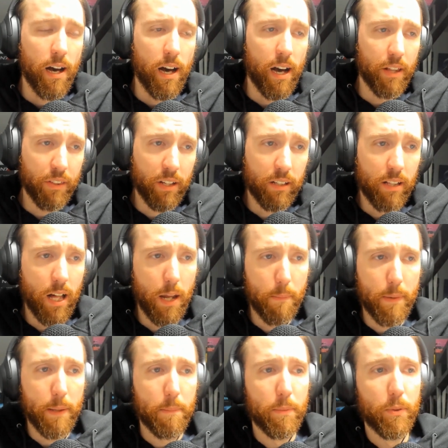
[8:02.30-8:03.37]
I think a lot of
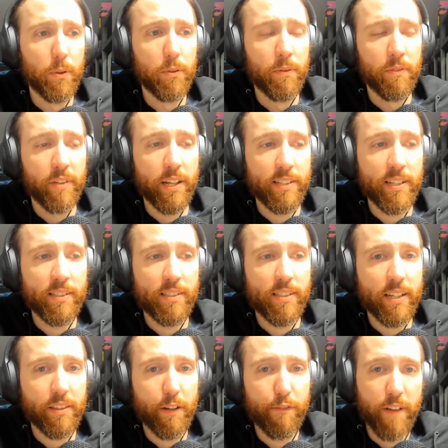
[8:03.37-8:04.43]
people, they tend to
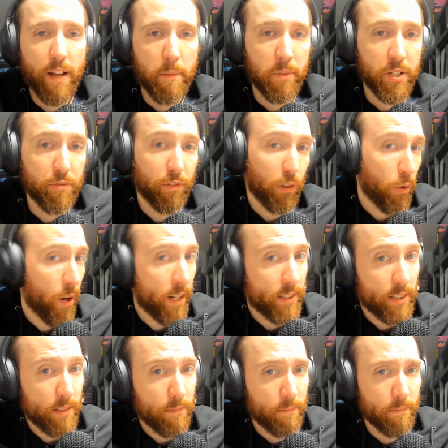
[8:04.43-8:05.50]
take their families for
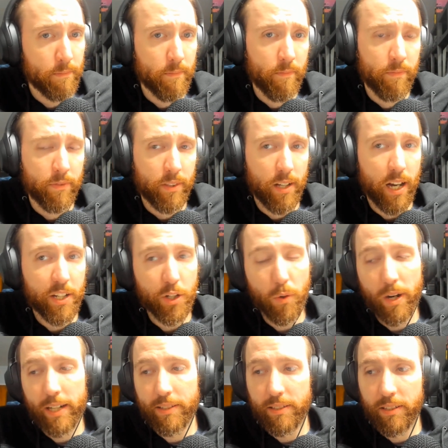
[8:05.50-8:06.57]
granted. I know
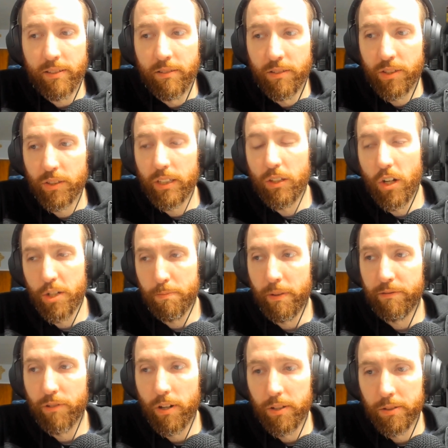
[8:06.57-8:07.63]
I did until I lost my
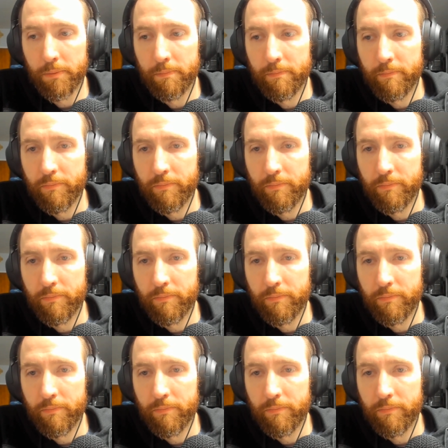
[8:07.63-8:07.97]
father.